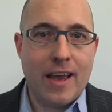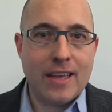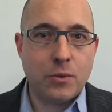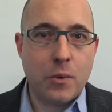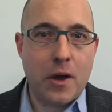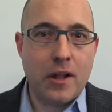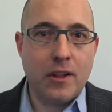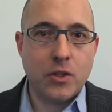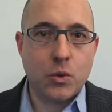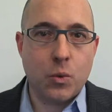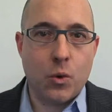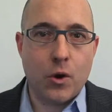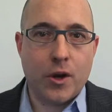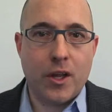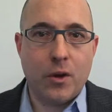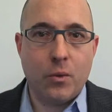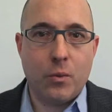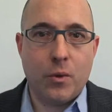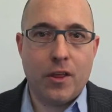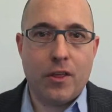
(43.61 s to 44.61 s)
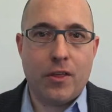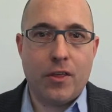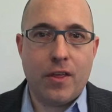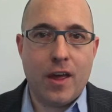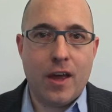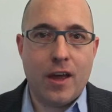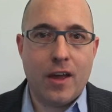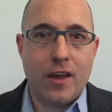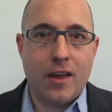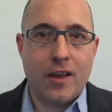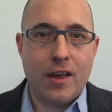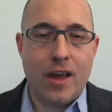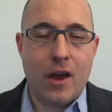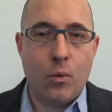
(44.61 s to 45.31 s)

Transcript: as well as working with uh,